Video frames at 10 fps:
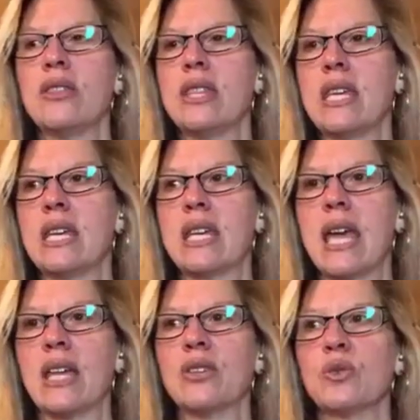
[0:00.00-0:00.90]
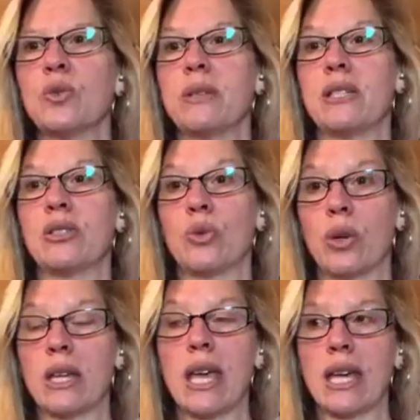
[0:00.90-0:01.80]
the candles will be
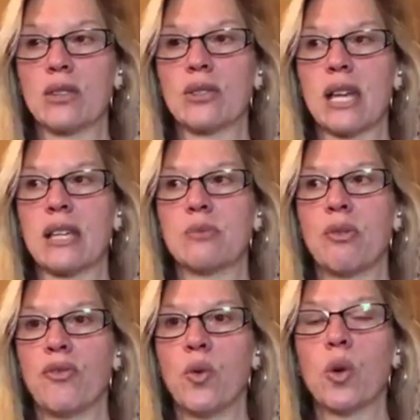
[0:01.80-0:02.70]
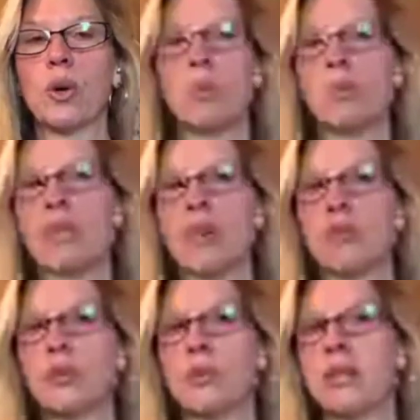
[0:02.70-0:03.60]
soy candles as before, but they
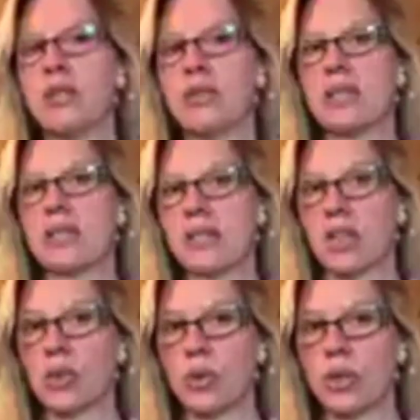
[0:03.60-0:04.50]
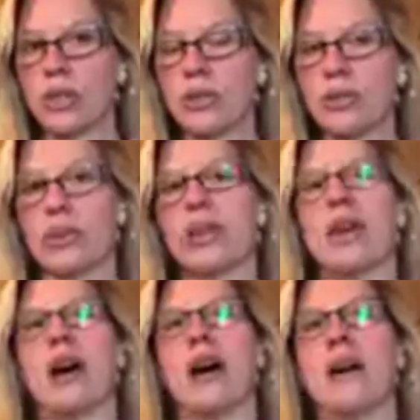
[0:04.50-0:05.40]
will be using essential oils
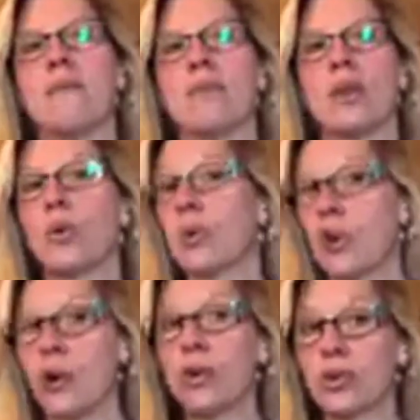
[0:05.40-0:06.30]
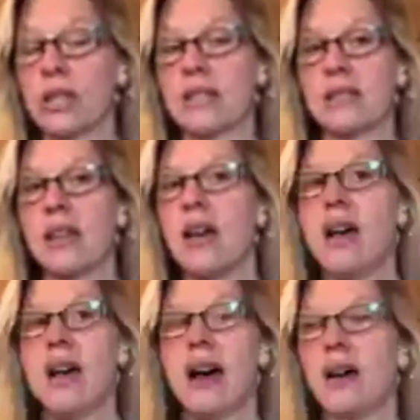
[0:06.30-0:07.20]
or odorless.
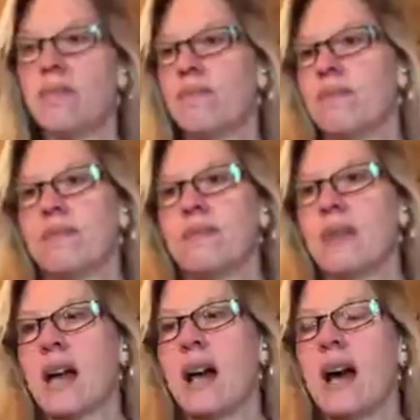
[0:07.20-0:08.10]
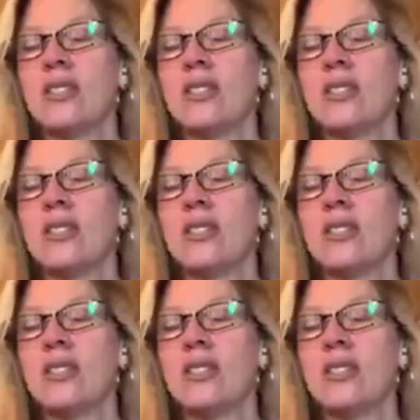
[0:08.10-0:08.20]
I